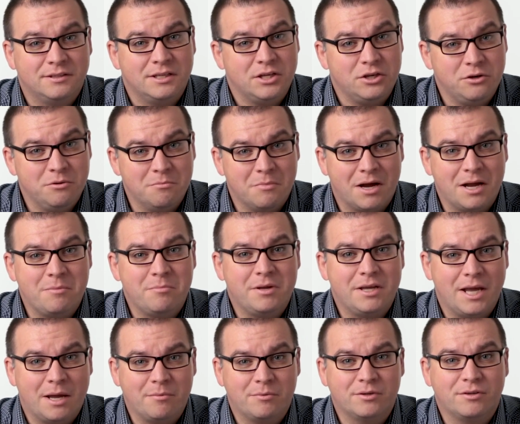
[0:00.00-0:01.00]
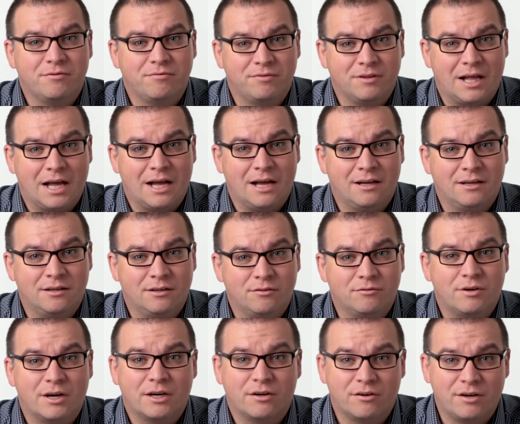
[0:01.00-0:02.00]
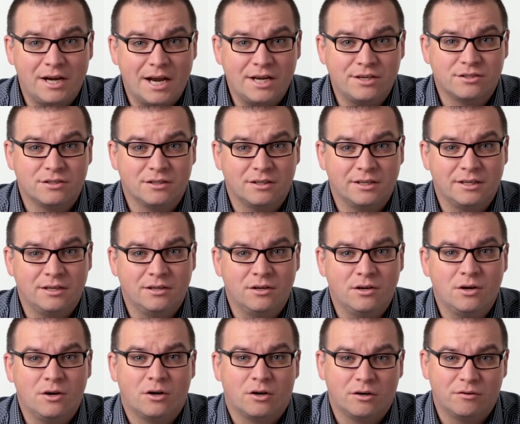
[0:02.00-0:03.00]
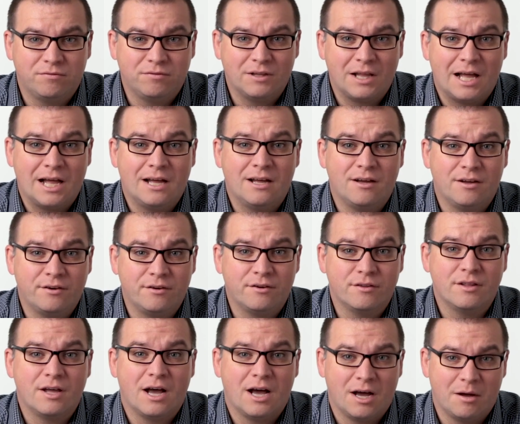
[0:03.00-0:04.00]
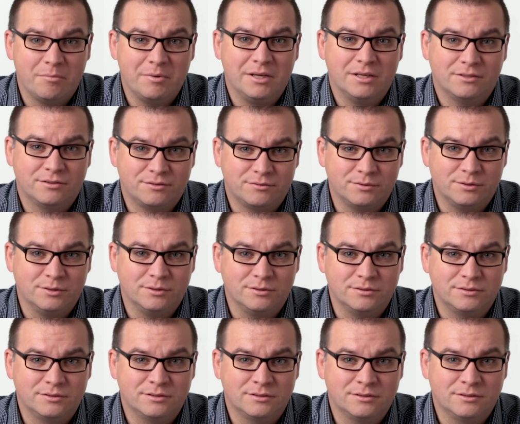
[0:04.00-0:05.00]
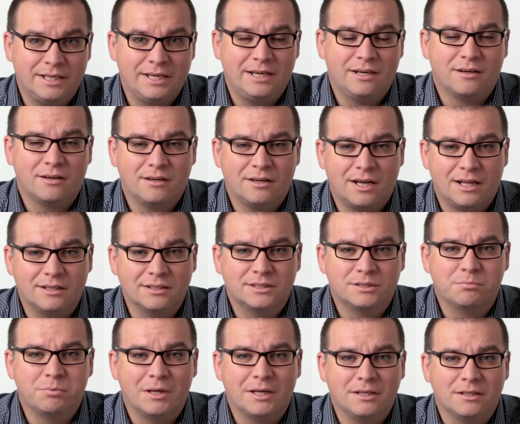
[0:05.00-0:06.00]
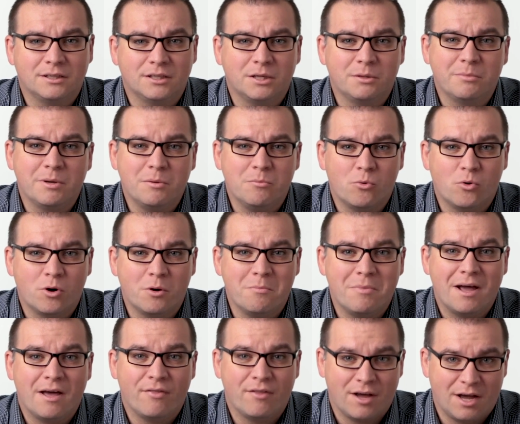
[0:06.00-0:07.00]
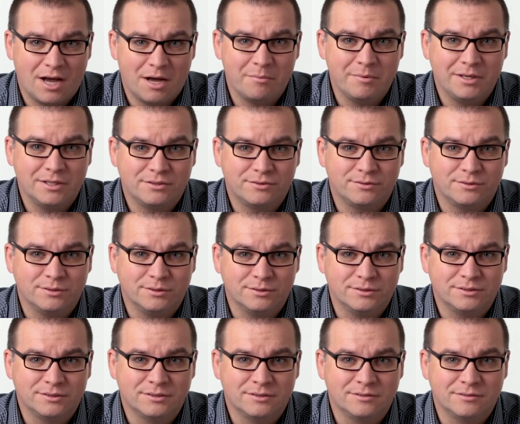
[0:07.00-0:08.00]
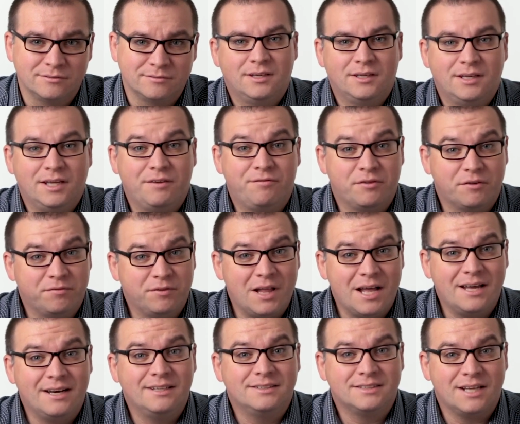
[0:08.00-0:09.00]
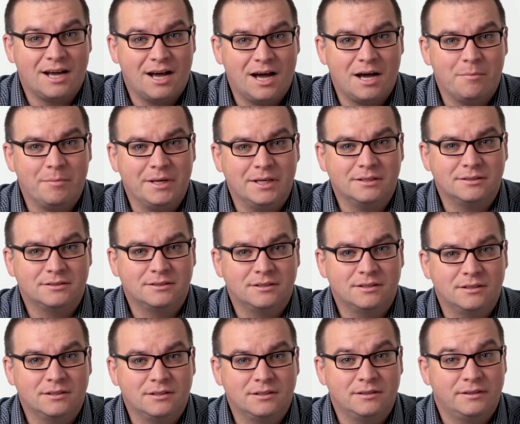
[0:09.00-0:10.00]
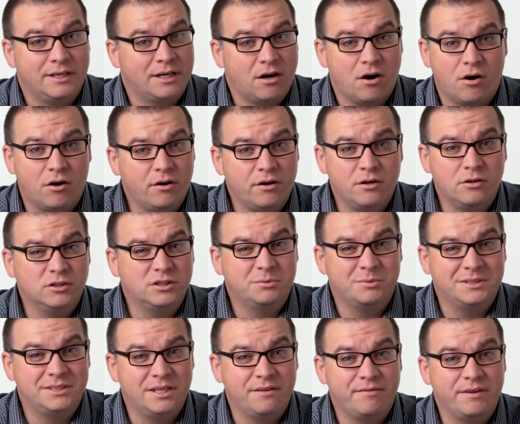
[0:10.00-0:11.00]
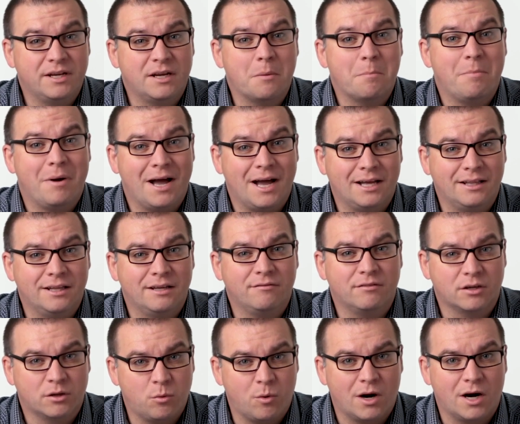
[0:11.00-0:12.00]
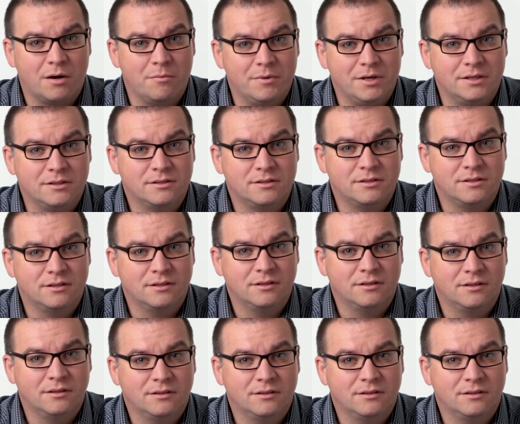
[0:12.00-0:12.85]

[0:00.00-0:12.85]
then you might be able to fly recreationally or fly under the hobbyist rules. And here, I'll explain a little bit more about the hobbyist rules. If you're flying as a hobbyist, there are no specific pilot requirements.